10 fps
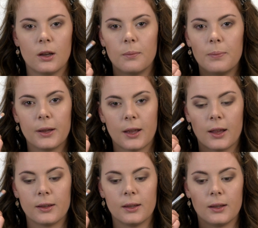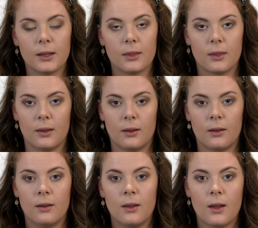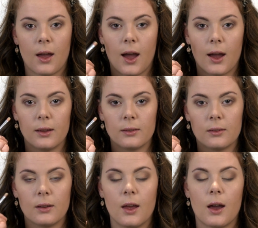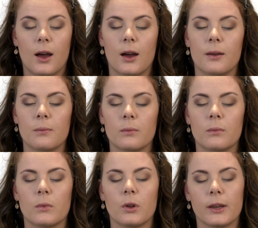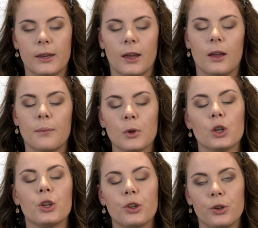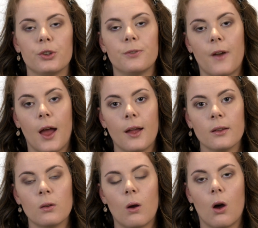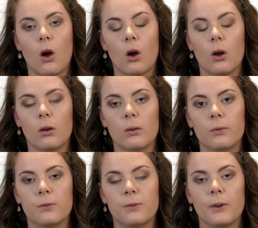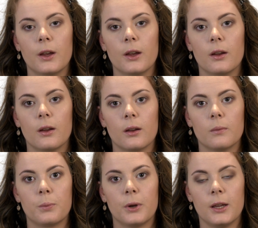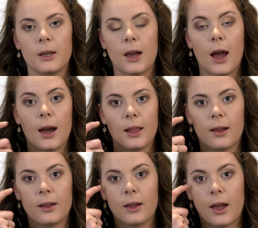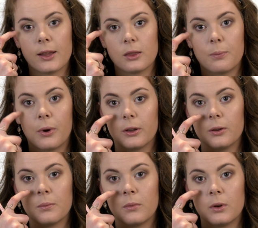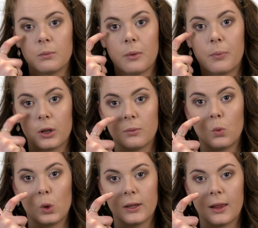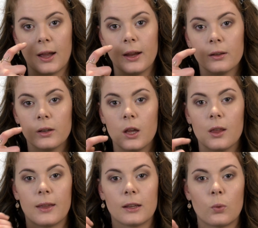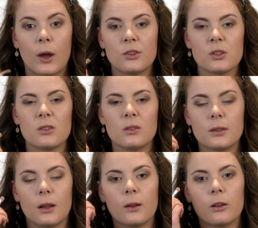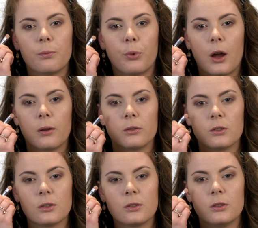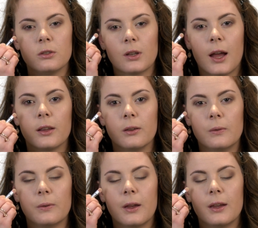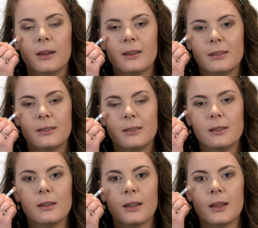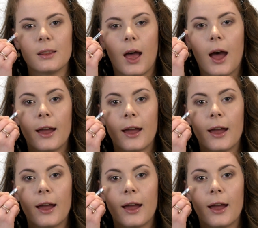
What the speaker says: a bit underneath the eyes. I'm not a huge fan of putting eyeliner at the bottom on my bottom waterline. That's why I just use a little brown just to kind of in the